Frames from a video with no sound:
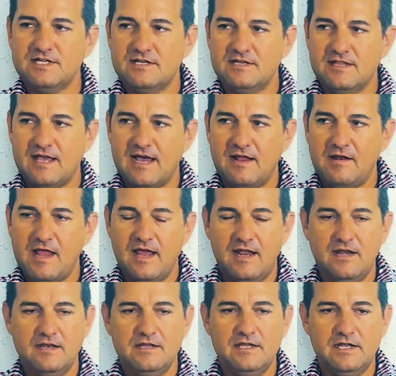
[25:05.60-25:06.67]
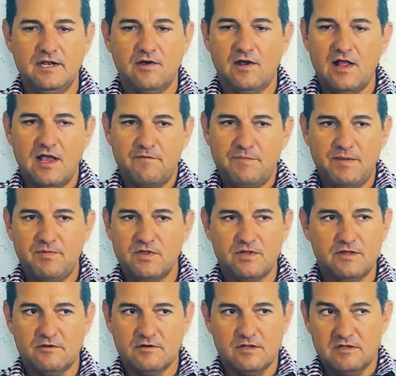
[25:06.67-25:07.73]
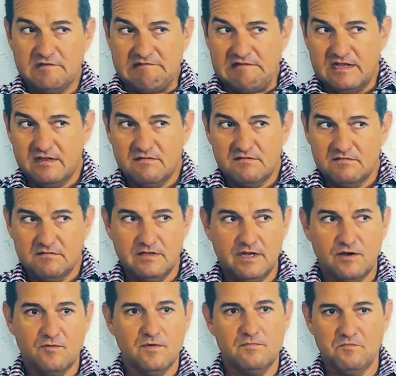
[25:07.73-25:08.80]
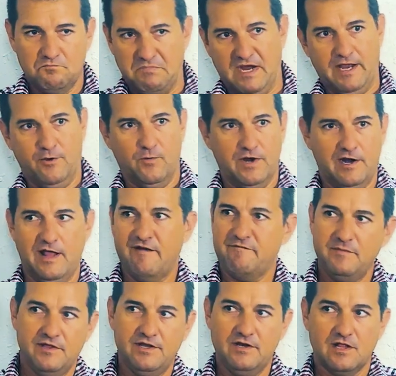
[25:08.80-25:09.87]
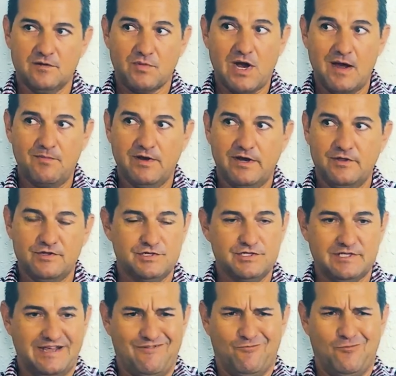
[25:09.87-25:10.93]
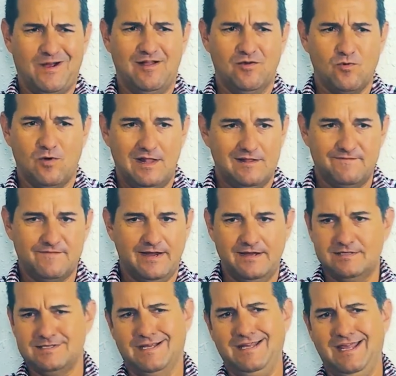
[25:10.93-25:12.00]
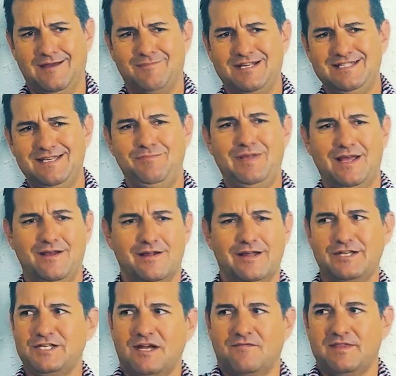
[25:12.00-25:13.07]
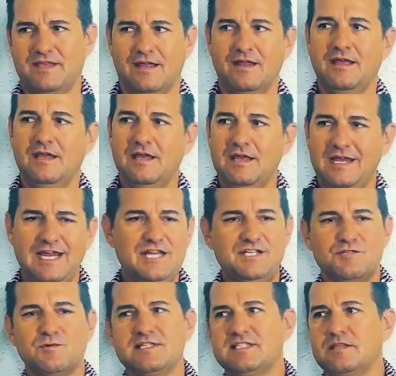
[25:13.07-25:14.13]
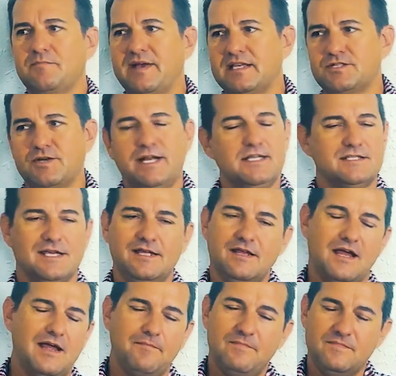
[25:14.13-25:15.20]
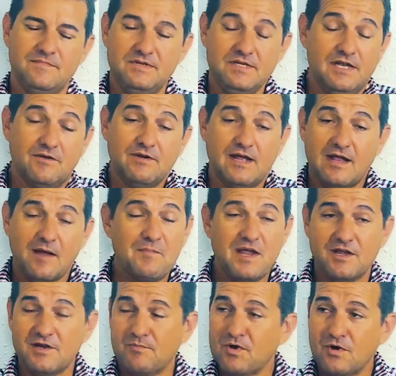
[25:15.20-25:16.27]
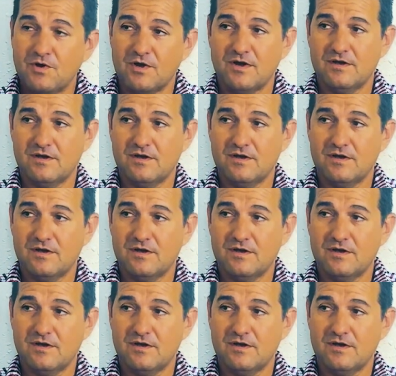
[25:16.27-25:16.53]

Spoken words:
into that. And, I'll have people who are like, buying a $1.5 million property and there's like well qualified. It's like, my CPA will get you everything. He just wants the best rate. It's like, I'm not your broker.